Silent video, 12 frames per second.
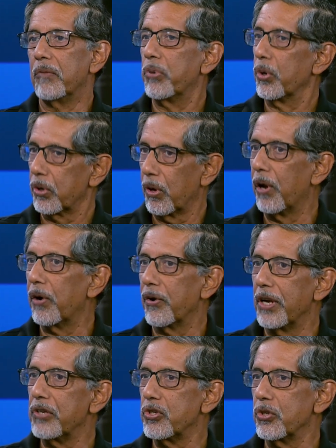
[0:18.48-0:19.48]
put call
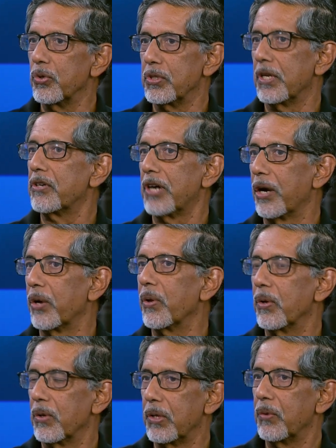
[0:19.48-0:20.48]
ratios and try to,
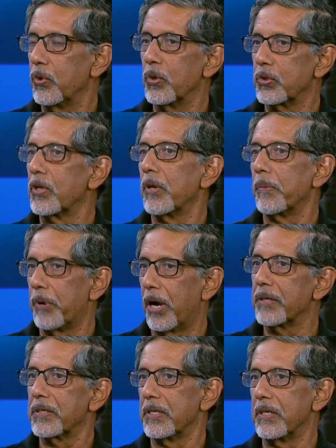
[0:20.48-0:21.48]
those are the
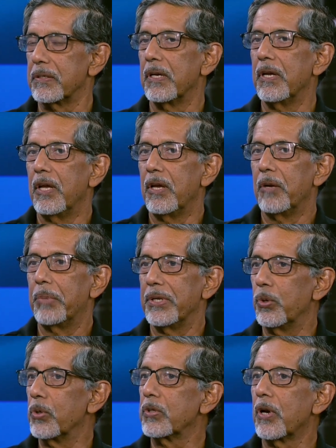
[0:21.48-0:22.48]
proxies. But
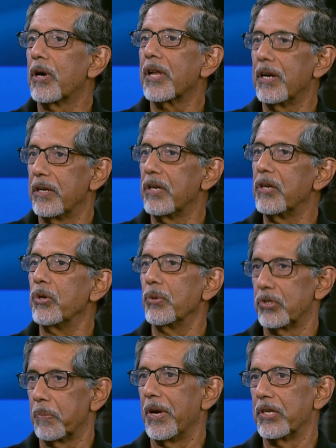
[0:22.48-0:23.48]
those are not
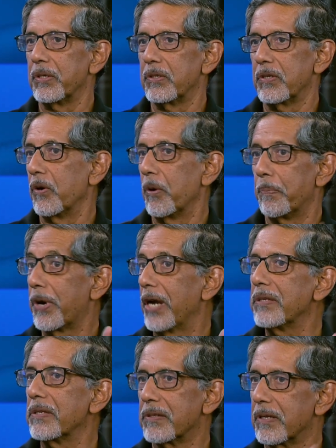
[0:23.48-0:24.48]
continuous measures.
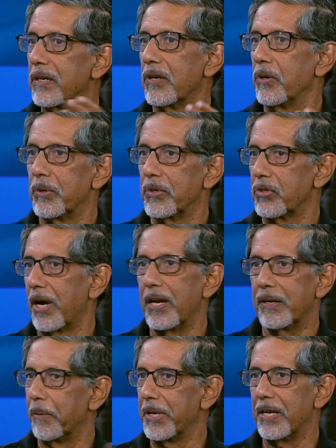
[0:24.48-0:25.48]
Price is continuous, right?
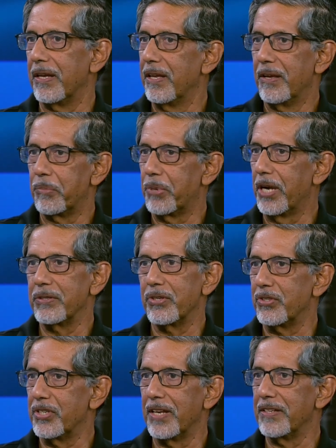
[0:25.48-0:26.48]
I mean, price
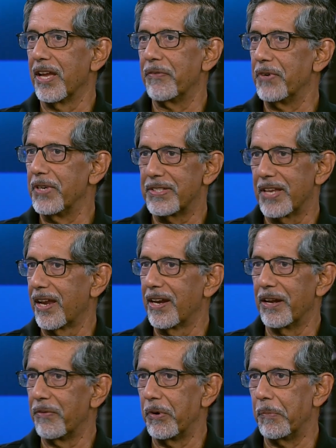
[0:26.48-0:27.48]
is changing every second,
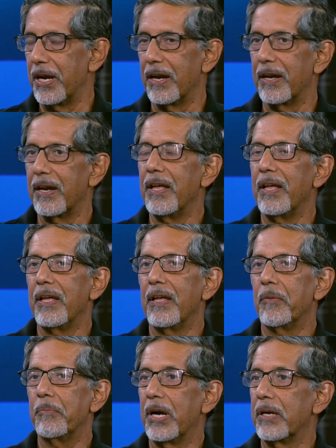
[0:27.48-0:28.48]
every minute.
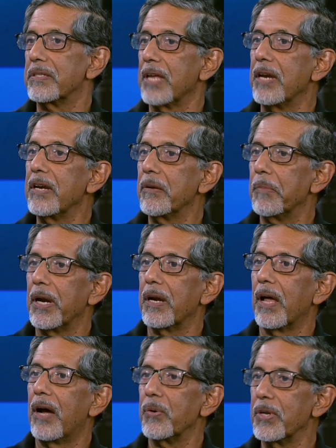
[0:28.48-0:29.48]
But sentiment,
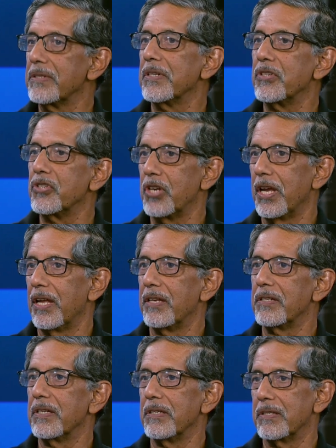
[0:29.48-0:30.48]
how does it
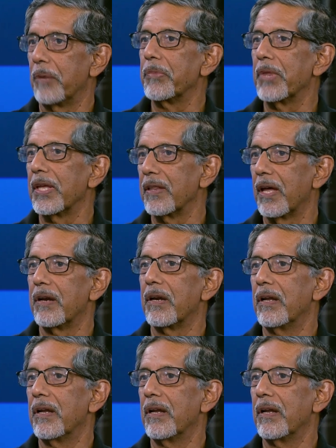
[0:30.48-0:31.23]
change, is something that,